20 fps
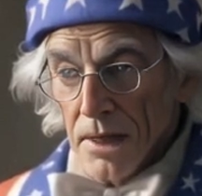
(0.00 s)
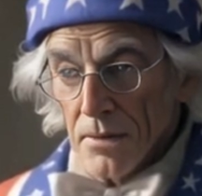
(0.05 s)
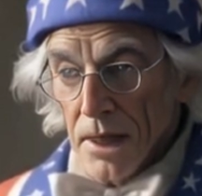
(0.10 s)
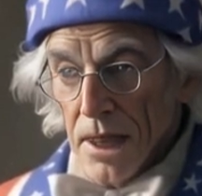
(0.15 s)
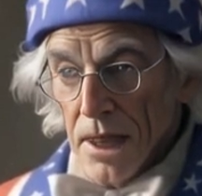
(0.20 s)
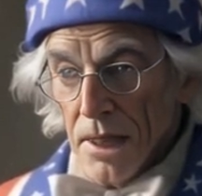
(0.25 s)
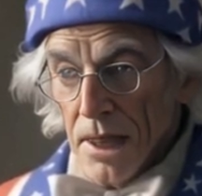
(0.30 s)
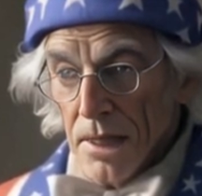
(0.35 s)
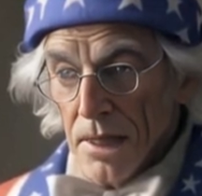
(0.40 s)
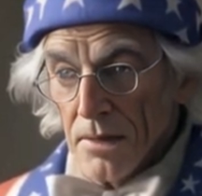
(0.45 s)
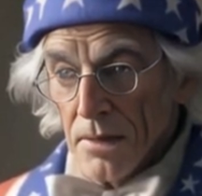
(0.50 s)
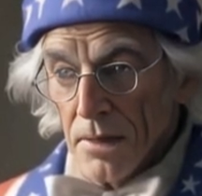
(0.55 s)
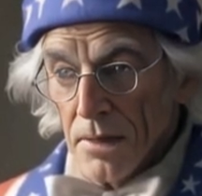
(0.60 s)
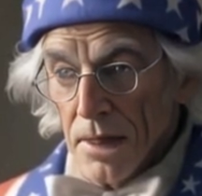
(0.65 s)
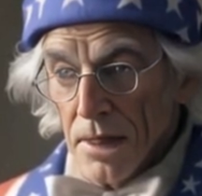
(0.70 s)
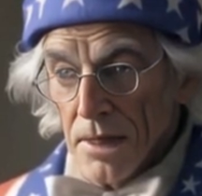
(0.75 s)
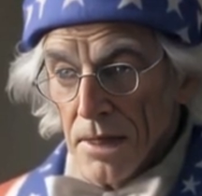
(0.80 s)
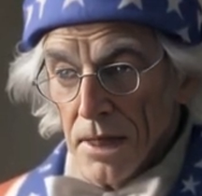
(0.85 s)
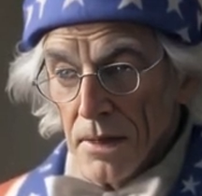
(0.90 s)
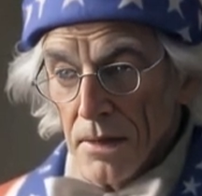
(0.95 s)
financial
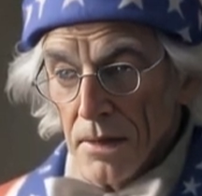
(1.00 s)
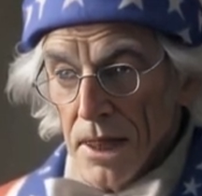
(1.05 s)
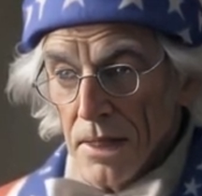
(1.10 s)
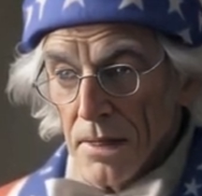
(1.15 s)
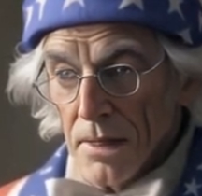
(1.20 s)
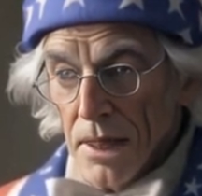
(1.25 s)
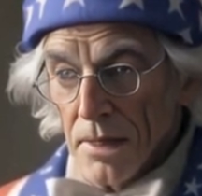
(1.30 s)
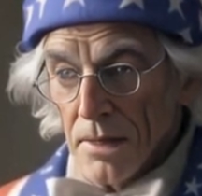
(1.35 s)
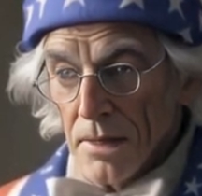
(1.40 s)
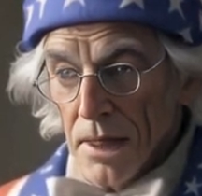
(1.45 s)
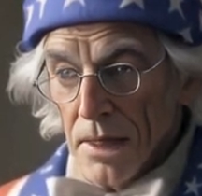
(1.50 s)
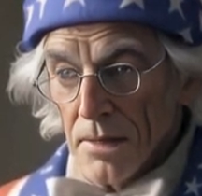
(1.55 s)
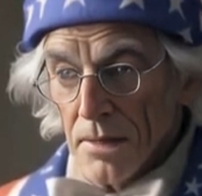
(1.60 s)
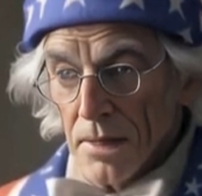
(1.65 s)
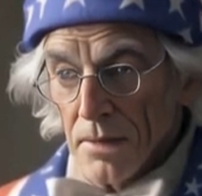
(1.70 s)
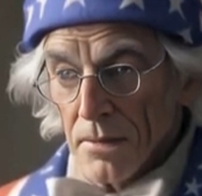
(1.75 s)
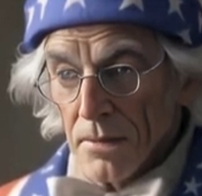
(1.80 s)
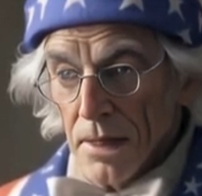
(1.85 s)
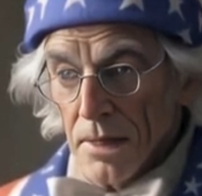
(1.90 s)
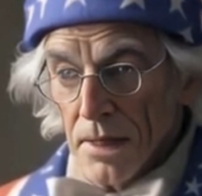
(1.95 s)
instruments as
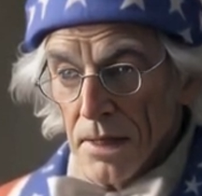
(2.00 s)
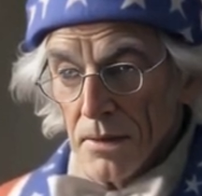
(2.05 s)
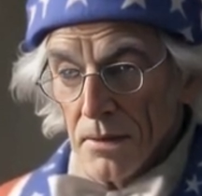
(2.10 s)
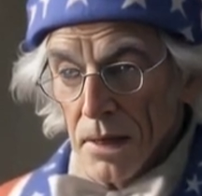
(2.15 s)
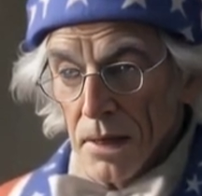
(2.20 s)
instruments of